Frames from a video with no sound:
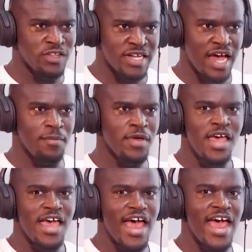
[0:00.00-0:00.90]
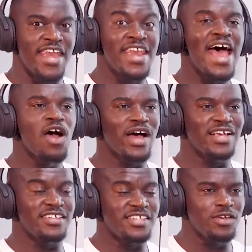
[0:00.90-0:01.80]
time. And now I
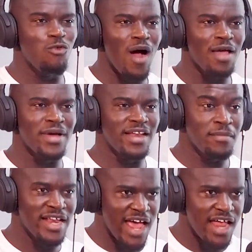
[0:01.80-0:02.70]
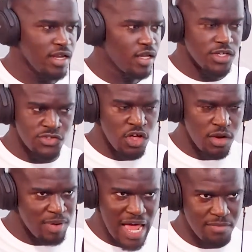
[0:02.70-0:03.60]
see why my, my dad is not a
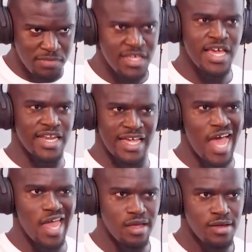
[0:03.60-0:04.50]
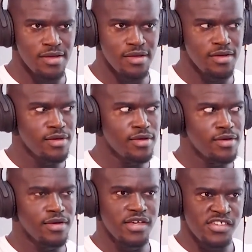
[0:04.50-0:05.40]
plan B kind of guy. Mm.
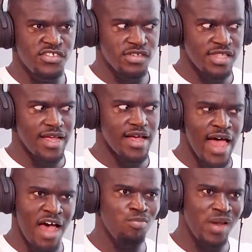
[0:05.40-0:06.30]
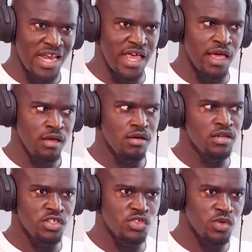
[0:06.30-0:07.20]
He's just like, I have plan A, and
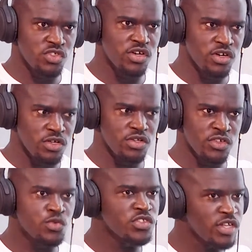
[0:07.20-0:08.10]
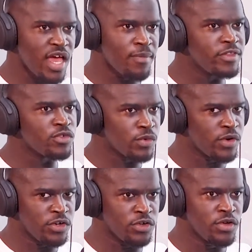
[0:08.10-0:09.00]
this is what's gonna this is what's gonna happen, this is what we're
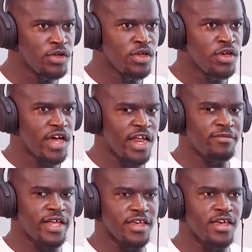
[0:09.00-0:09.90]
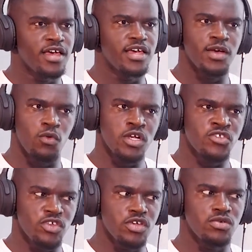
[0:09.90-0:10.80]
gonna do. And I'm like, it works for
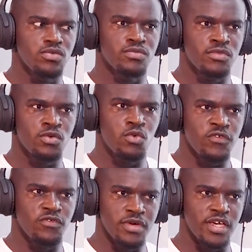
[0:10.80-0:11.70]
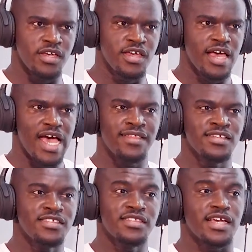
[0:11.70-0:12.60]
you, I'm gonna work for me. And this
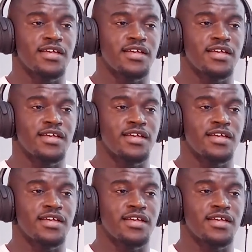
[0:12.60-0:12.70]
is the thing.